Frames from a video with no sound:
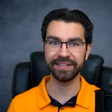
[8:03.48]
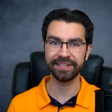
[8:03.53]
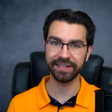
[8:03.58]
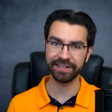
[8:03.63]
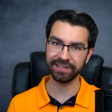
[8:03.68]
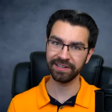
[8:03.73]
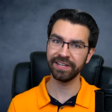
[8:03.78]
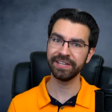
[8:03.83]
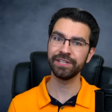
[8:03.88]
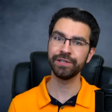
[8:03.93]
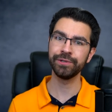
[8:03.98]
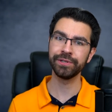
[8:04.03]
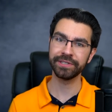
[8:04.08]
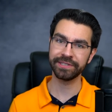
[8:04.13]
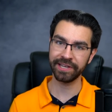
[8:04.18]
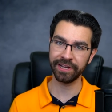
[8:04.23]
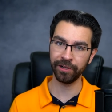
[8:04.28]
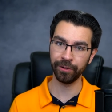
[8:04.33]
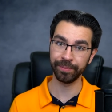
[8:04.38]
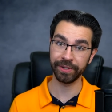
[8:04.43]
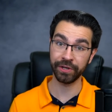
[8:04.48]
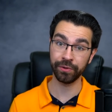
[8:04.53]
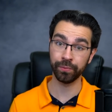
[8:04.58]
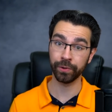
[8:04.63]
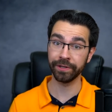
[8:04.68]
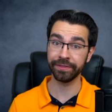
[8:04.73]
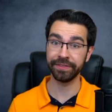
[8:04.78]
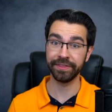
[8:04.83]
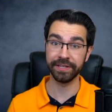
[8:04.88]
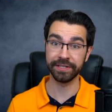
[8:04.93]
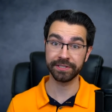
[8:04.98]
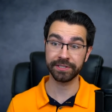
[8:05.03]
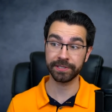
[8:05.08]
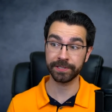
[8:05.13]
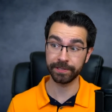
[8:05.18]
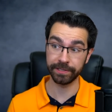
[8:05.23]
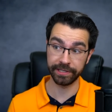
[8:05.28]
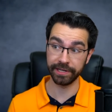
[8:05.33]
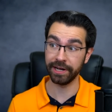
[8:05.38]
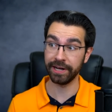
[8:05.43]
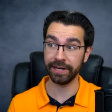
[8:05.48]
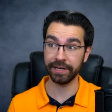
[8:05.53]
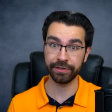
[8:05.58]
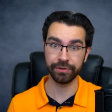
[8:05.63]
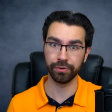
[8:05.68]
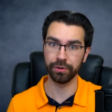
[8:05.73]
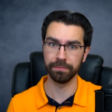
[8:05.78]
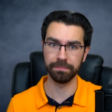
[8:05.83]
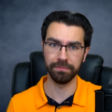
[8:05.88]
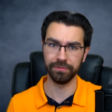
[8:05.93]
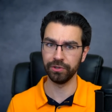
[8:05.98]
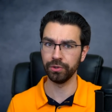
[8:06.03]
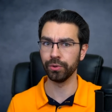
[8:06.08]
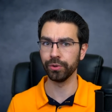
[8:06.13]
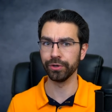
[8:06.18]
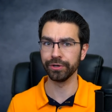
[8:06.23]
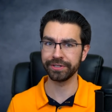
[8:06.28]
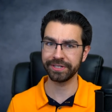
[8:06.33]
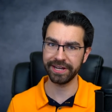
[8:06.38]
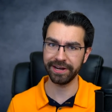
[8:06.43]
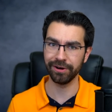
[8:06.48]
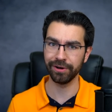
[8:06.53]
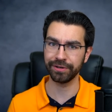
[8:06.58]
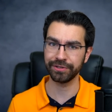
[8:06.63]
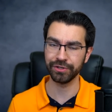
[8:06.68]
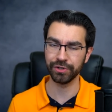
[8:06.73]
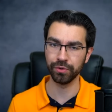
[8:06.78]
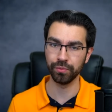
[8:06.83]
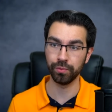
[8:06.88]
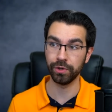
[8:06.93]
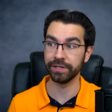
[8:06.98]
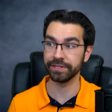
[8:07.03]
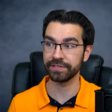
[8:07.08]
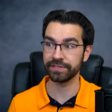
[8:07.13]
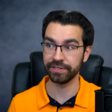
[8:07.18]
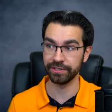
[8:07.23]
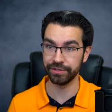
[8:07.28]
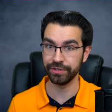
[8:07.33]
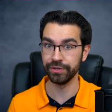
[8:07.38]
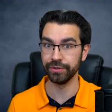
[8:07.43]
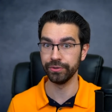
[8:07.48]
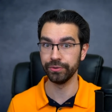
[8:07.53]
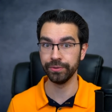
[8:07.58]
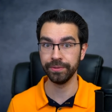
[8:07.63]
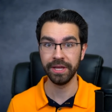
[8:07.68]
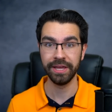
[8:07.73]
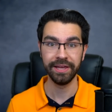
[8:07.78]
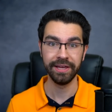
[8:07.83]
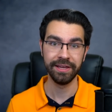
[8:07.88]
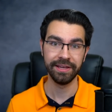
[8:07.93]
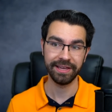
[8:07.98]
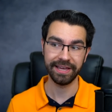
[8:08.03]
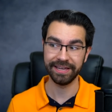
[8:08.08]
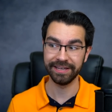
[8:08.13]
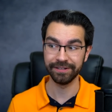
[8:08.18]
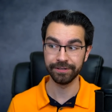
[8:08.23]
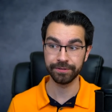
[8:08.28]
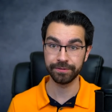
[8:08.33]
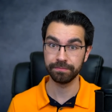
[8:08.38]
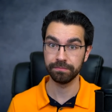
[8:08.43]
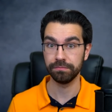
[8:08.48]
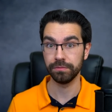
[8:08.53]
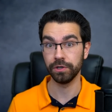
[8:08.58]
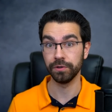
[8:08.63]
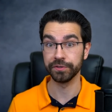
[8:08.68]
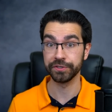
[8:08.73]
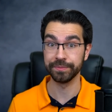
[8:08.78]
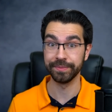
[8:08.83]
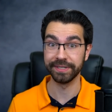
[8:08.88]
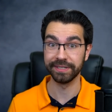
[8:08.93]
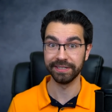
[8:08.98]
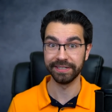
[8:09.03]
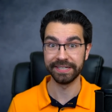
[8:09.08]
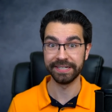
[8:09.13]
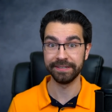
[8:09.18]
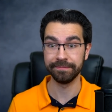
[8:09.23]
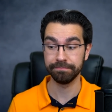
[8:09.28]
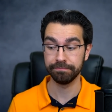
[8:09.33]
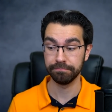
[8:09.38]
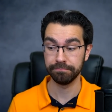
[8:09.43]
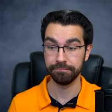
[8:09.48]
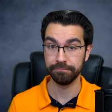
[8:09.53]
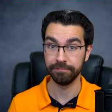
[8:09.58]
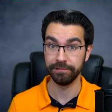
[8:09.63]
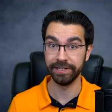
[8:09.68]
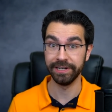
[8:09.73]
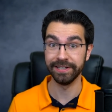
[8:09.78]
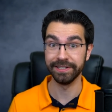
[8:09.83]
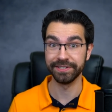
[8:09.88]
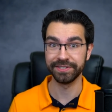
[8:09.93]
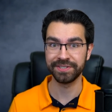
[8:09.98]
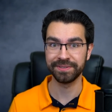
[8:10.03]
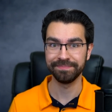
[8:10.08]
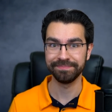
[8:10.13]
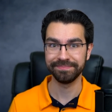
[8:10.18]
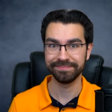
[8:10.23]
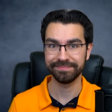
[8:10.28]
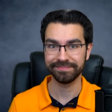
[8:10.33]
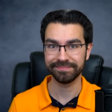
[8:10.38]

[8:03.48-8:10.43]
and I'd like you to tell me what this God or Lord character wants to do, and ultimately does.